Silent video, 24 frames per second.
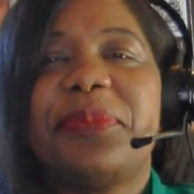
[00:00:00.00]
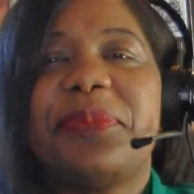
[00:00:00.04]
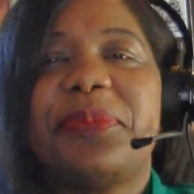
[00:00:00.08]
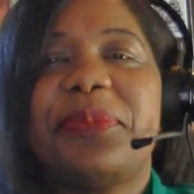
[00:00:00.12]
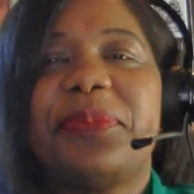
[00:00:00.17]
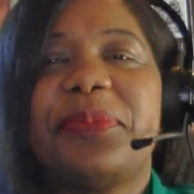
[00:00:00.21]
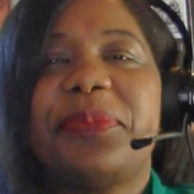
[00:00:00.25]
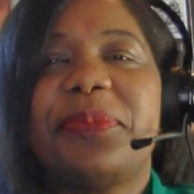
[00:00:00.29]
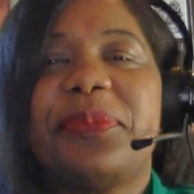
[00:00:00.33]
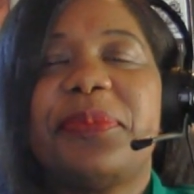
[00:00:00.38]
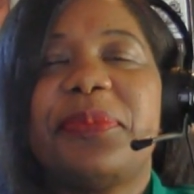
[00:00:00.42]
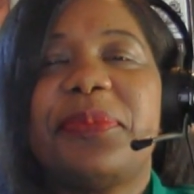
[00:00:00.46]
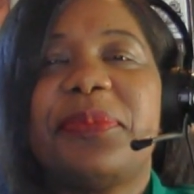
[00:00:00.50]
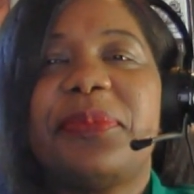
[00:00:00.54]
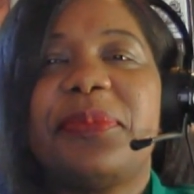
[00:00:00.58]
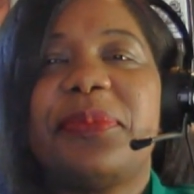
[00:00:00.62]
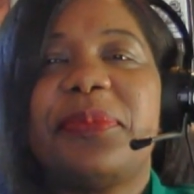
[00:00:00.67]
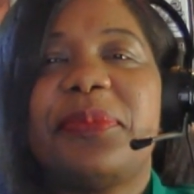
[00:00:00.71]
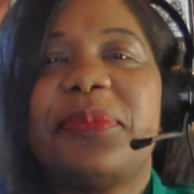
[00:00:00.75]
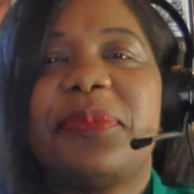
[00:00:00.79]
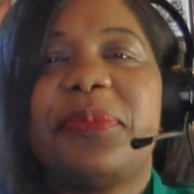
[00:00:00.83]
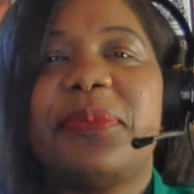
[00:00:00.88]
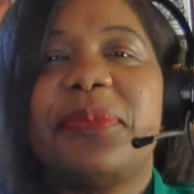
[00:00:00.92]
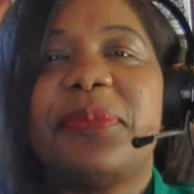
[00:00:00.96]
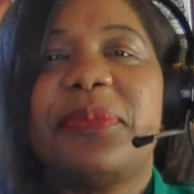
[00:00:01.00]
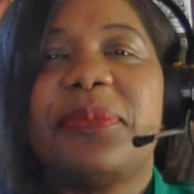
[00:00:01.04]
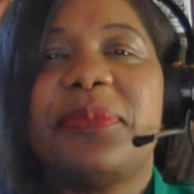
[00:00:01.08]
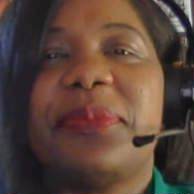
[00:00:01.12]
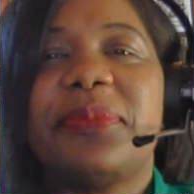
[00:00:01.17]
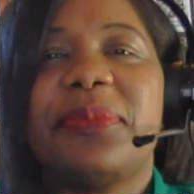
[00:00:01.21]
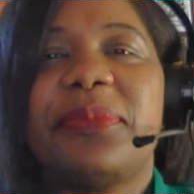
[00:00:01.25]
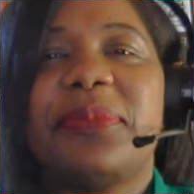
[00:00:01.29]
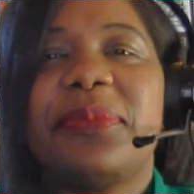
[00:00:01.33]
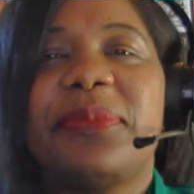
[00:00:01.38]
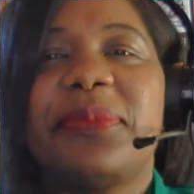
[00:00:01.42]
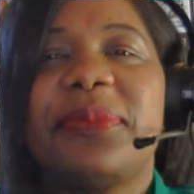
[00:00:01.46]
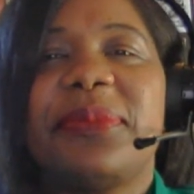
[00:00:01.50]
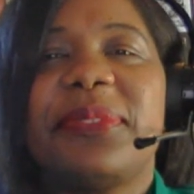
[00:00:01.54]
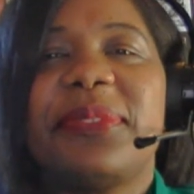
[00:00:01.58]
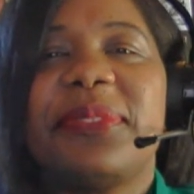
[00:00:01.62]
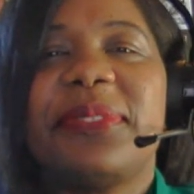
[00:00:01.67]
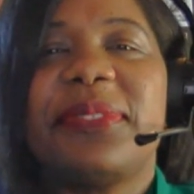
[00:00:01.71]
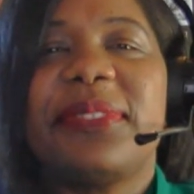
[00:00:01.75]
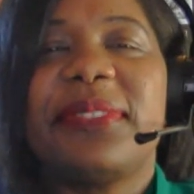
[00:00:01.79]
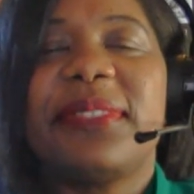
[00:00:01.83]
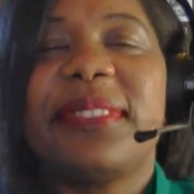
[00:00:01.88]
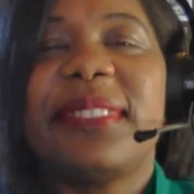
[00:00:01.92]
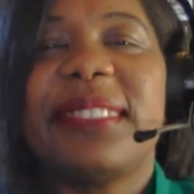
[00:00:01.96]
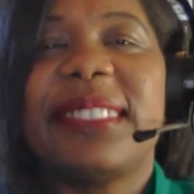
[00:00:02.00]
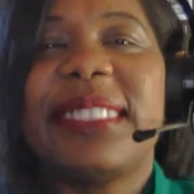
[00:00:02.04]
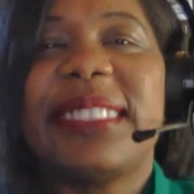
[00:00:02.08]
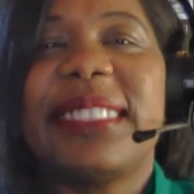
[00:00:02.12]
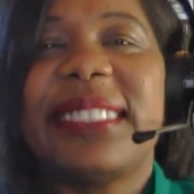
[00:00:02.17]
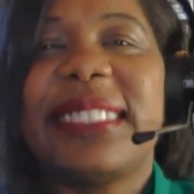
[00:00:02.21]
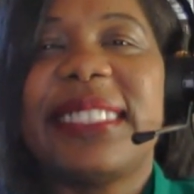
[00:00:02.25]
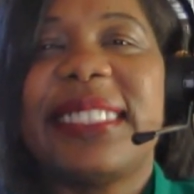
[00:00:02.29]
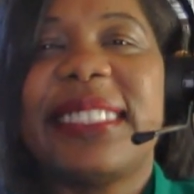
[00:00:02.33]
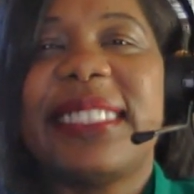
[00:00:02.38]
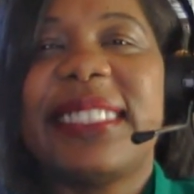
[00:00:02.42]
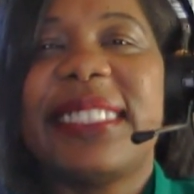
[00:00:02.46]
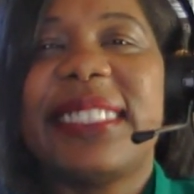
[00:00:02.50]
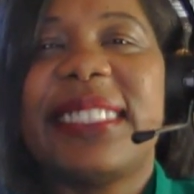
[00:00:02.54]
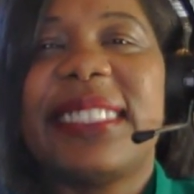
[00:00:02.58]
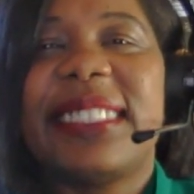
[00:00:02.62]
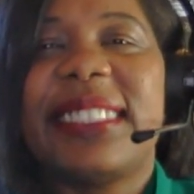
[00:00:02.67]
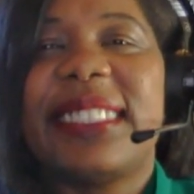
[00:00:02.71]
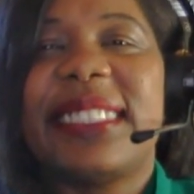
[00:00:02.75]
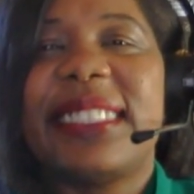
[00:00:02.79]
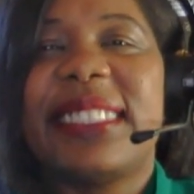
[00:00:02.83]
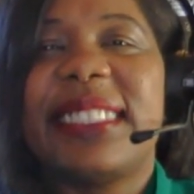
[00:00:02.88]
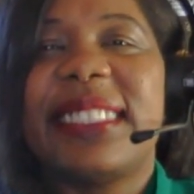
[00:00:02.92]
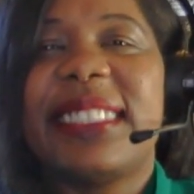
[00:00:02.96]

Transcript: [no speech]